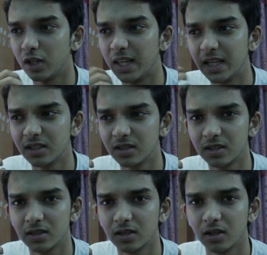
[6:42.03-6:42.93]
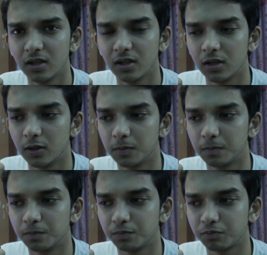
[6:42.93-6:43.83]
lens
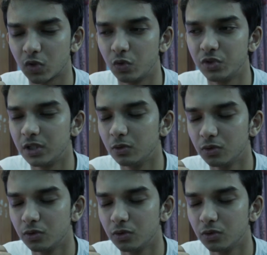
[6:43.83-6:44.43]
which